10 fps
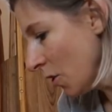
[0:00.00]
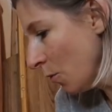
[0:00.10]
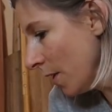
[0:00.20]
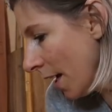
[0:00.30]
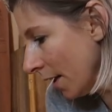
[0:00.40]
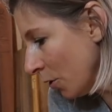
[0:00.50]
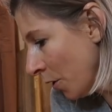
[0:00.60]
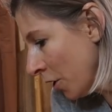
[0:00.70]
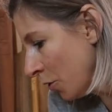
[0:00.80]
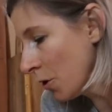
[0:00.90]
since we are
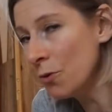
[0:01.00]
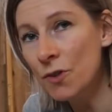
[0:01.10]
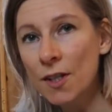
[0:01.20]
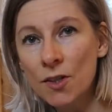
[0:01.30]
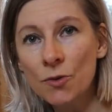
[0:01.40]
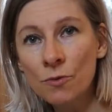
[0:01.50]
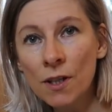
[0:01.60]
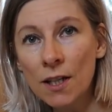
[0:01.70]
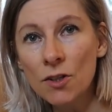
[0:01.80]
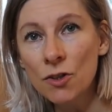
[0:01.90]
going to use this
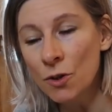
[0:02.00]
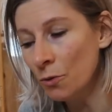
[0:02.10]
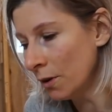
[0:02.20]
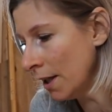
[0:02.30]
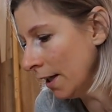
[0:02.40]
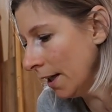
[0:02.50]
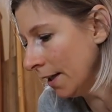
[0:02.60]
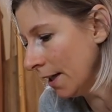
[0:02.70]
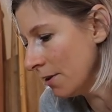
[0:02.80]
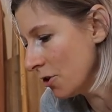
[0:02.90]
really soon
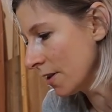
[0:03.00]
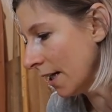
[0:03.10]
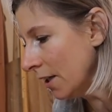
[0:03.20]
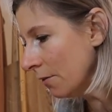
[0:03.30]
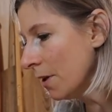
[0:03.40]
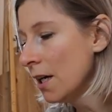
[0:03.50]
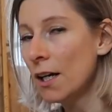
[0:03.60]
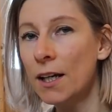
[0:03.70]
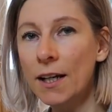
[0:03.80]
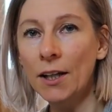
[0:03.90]
and I just kind
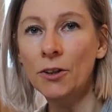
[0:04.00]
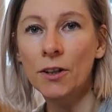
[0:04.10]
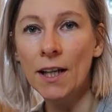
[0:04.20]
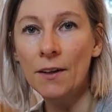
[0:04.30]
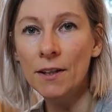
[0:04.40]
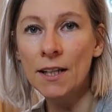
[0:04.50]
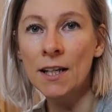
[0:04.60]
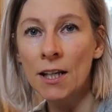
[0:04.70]
of gathered everything